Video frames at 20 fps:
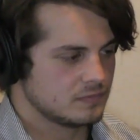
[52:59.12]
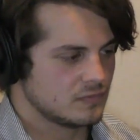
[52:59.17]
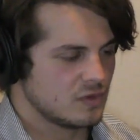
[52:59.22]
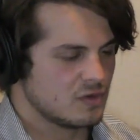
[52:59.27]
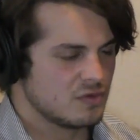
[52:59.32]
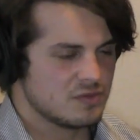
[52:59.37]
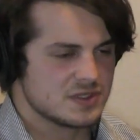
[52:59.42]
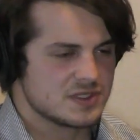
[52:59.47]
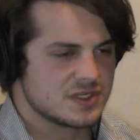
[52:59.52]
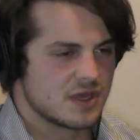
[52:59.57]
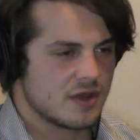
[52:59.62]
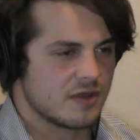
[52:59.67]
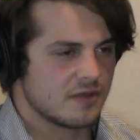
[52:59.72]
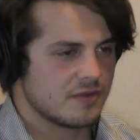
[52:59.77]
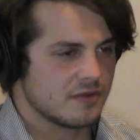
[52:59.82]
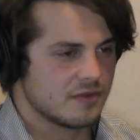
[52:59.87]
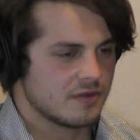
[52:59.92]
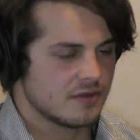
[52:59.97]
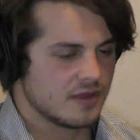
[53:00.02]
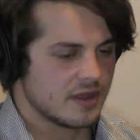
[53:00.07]
almost
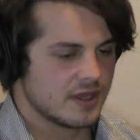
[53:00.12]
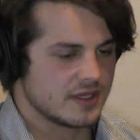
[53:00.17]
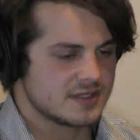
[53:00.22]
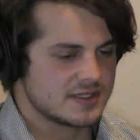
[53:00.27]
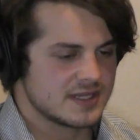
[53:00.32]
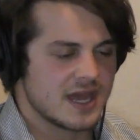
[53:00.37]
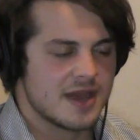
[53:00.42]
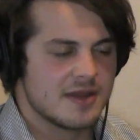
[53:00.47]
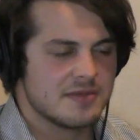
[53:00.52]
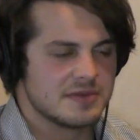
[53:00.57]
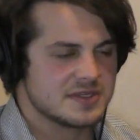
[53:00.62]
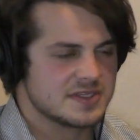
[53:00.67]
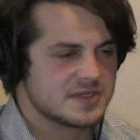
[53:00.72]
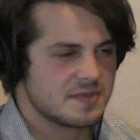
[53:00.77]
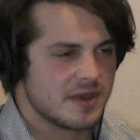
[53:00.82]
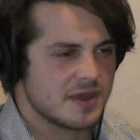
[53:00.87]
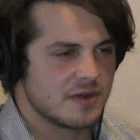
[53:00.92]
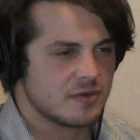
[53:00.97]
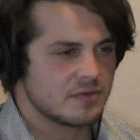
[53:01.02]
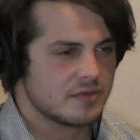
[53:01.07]
like time to
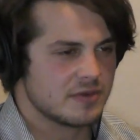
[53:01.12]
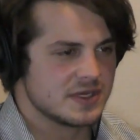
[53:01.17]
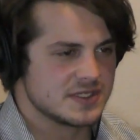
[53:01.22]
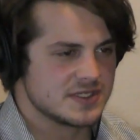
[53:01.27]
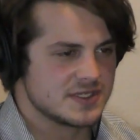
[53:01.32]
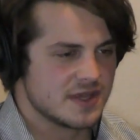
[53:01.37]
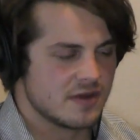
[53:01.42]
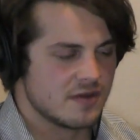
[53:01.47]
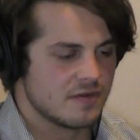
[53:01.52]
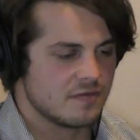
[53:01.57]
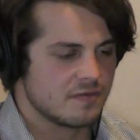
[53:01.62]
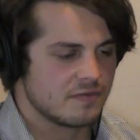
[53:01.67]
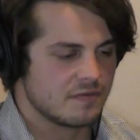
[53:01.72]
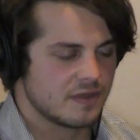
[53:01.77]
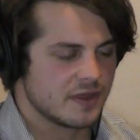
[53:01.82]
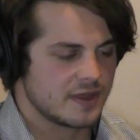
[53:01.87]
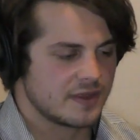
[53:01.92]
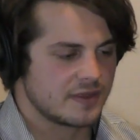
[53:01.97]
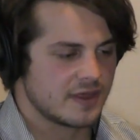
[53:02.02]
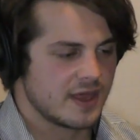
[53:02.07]
spend with myself,
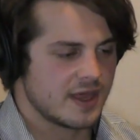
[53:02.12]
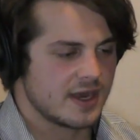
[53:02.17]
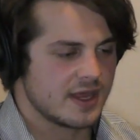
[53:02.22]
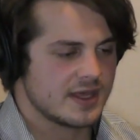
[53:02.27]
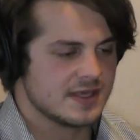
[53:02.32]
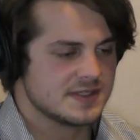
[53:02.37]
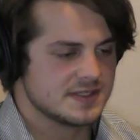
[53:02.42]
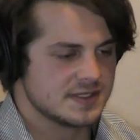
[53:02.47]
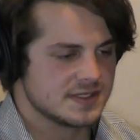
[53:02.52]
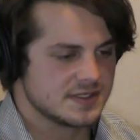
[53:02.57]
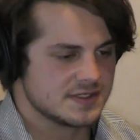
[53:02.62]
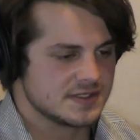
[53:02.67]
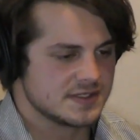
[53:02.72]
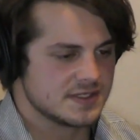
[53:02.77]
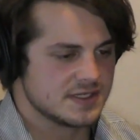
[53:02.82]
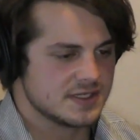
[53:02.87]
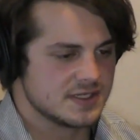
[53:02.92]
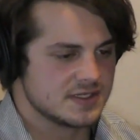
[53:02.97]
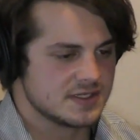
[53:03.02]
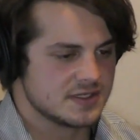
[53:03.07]
like that
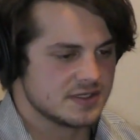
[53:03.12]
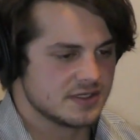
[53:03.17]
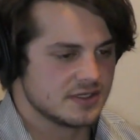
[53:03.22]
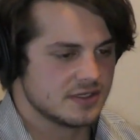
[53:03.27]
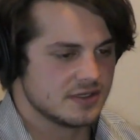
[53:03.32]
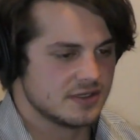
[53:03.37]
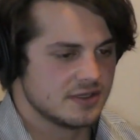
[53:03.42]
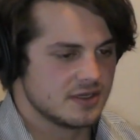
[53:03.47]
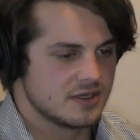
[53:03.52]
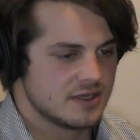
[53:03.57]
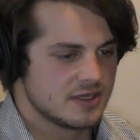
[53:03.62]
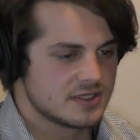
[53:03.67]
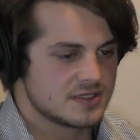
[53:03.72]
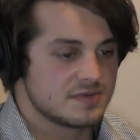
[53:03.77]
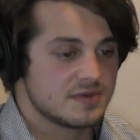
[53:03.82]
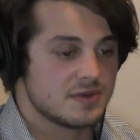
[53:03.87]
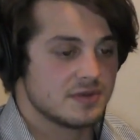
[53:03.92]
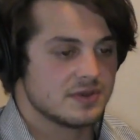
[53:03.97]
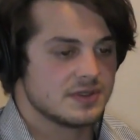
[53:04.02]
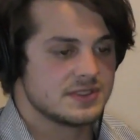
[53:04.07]
hesitancy to
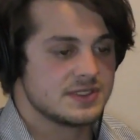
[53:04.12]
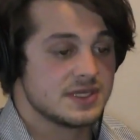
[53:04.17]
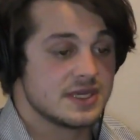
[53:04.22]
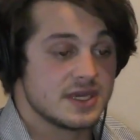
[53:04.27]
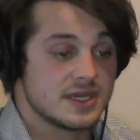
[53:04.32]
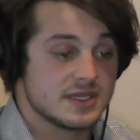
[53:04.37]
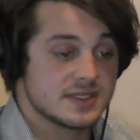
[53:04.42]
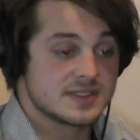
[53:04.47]
be able to take a